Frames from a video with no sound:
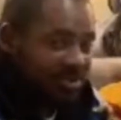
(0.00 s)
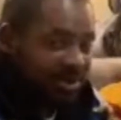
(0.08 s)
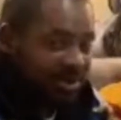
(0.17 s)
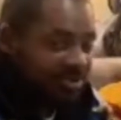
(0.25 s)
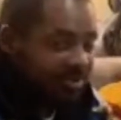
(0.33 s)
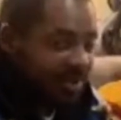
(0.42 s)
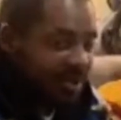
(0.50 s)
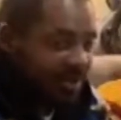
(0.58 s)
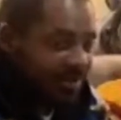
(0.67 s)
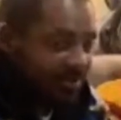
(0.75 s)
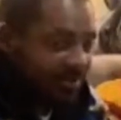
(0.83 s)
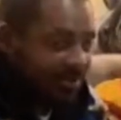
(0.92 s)
ready to burst,
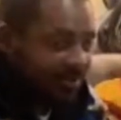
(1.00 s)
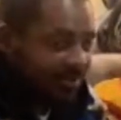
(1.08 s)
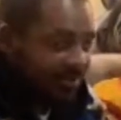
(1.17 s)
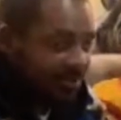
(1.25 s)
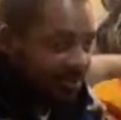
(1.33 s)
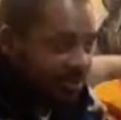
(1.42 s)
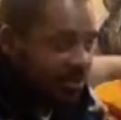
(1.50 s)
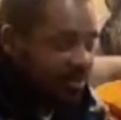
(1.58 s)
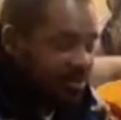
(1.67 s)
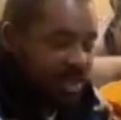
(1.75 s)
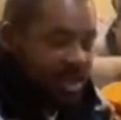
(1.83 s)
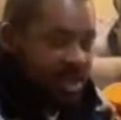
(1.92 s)
man. You
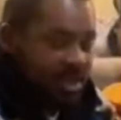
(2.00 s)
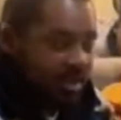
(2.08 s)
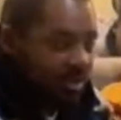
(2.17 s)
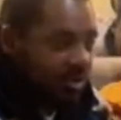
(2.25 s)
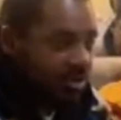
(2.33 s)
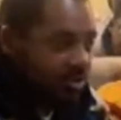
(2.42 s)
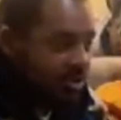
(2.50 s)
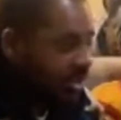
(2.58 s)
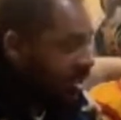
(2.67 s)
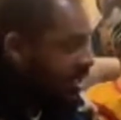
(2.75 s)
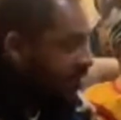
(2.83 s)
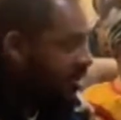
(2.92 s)
can see it.
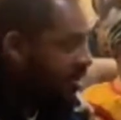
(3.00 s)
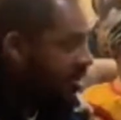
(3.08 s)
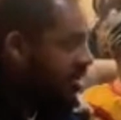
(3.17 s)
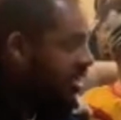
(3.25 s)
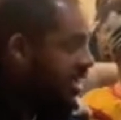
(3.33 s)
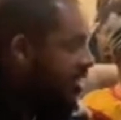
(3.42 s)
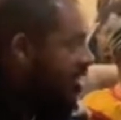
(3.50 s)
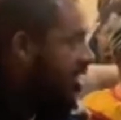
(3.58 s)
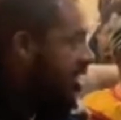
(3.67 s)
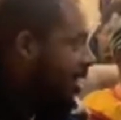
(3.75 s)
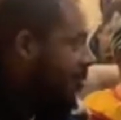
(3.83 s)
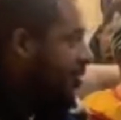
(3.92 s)
Even in your
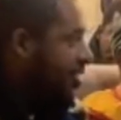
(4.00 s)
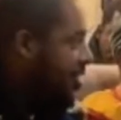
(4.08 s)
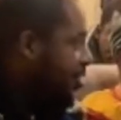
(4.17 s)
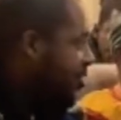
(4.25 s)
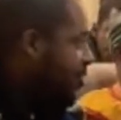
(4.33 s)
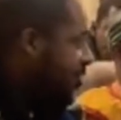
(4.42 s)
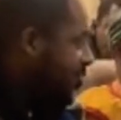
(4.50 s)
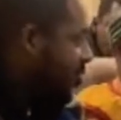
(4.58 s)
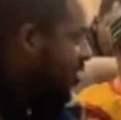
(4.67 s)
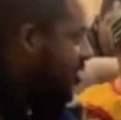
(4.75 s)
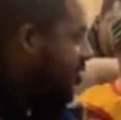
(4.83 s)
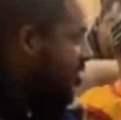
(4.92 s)
days, I'm pretty sure when you
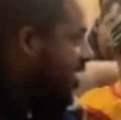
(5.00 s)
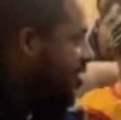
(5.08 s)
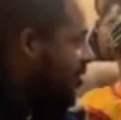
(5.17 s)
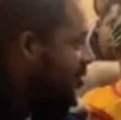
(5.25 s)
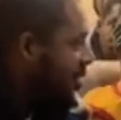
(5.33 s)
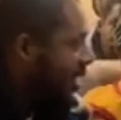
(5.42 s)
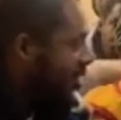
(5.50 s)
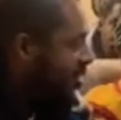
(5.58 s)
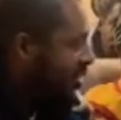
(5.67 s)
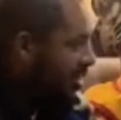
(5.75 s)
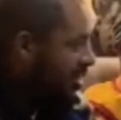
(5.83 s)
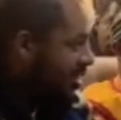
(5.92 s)
brothers was out and
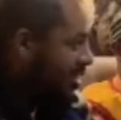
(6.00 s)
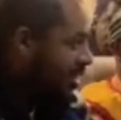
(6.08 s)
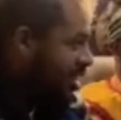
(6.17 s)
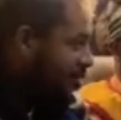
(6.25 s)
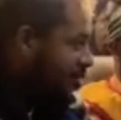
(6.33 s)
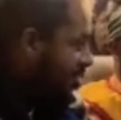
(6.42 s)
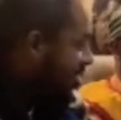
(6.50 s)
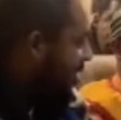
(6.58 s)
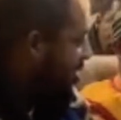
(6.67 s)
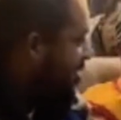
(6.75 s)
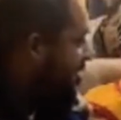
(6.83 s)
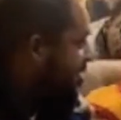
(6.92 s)
about, there was
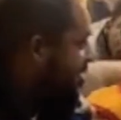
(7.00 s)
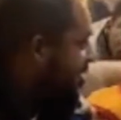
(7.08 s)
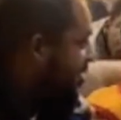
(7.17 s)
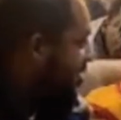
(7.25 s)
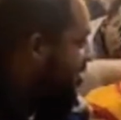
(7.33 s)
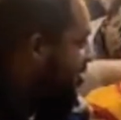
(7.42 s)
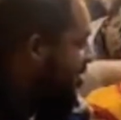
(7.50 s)
this